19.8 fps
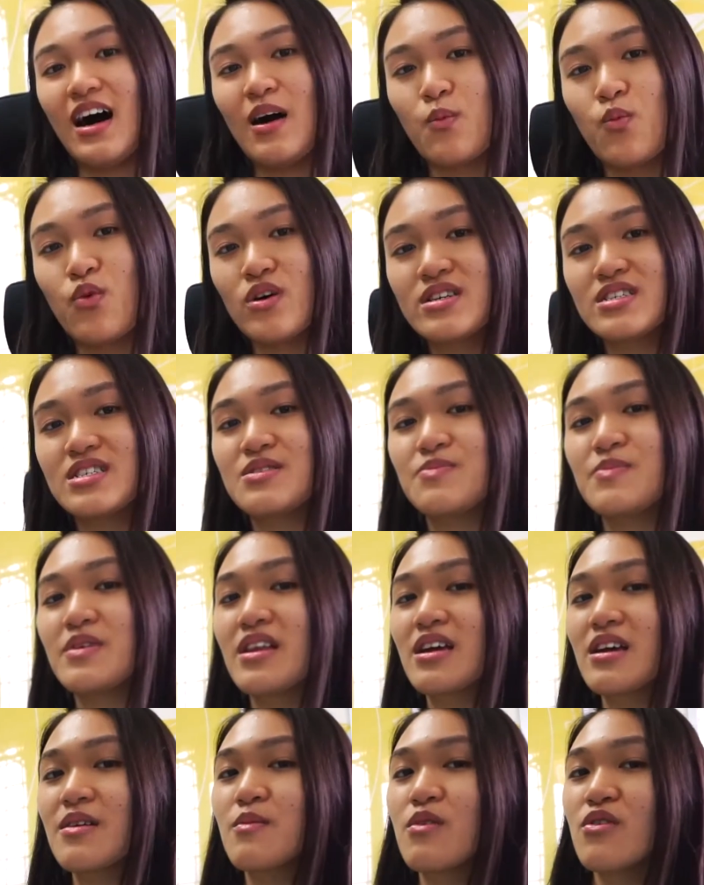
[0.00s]
upward
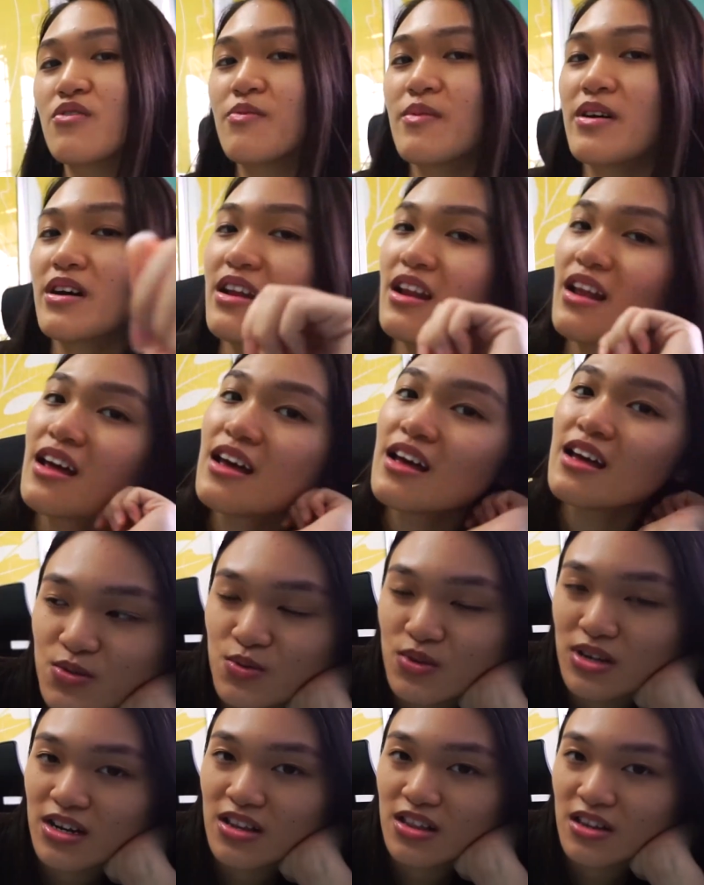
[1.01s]
spinning movement is
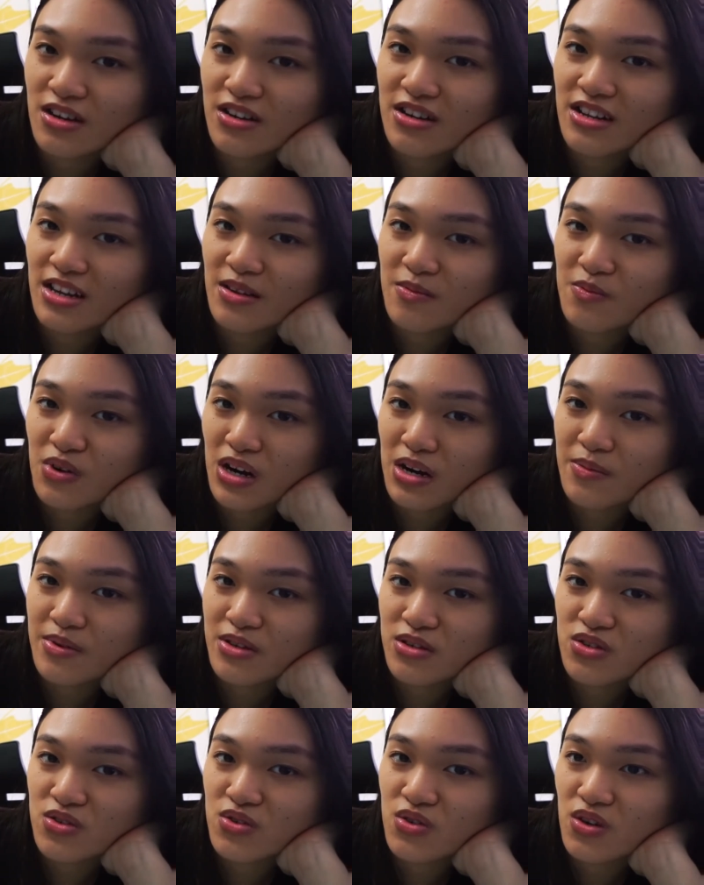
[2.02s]
what I learned in primary
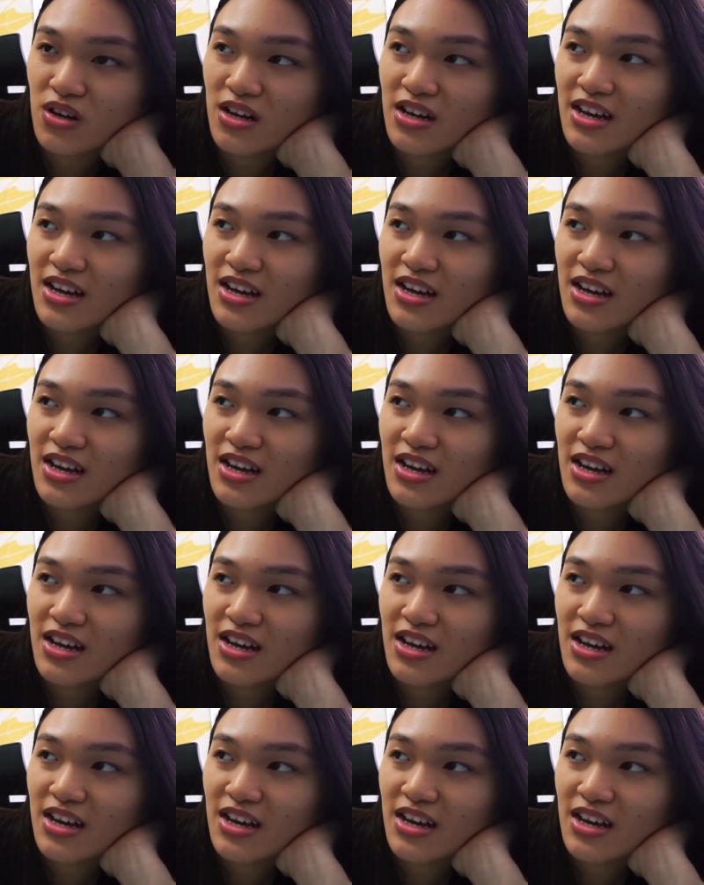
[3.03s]
school.